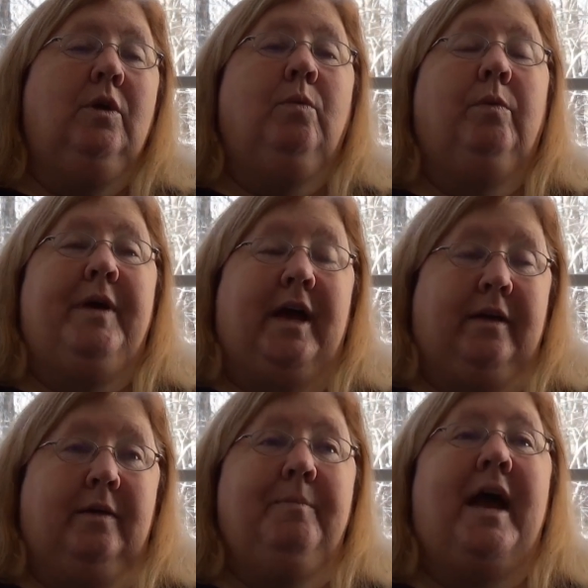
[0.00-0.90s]
Well,
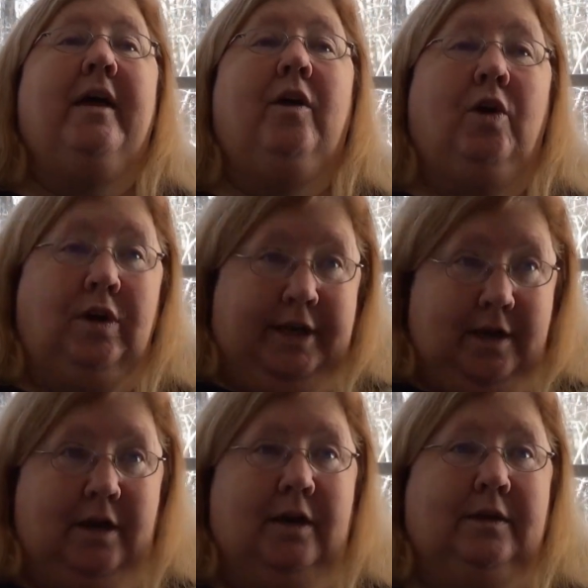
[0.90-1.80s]
back back early
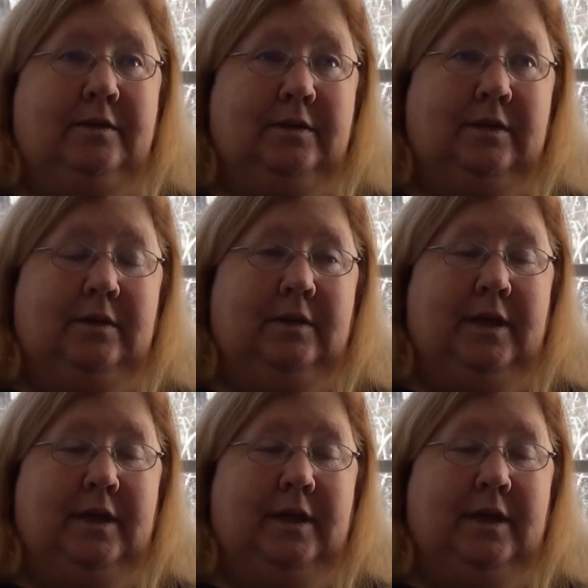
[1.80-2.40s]
on,